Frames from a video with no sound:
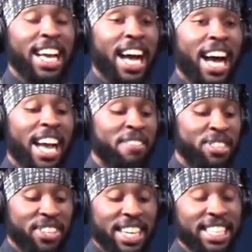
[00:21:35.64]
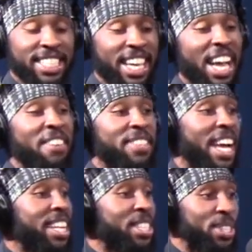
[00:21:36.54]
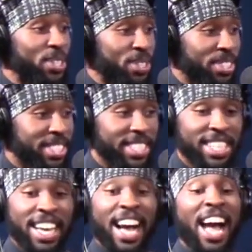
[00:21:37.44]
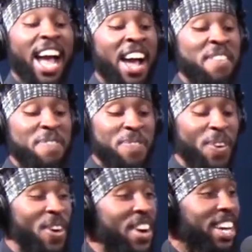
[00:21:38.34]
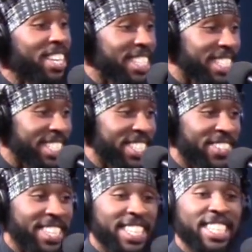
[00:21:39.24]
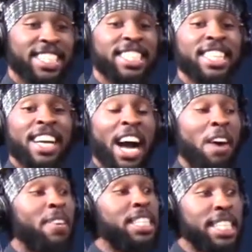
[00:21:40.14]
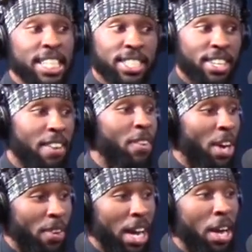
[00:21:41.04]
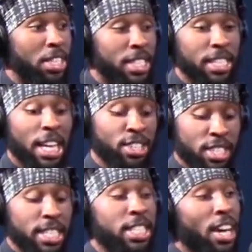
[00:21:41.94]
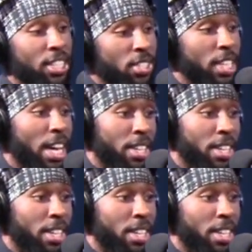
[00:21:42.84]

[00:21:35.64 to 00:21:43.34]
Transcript: I have dreads. I have tattoos. I have 4 collegiate degrees. I'm a teacher. I teach. I used to teach at Osceola County.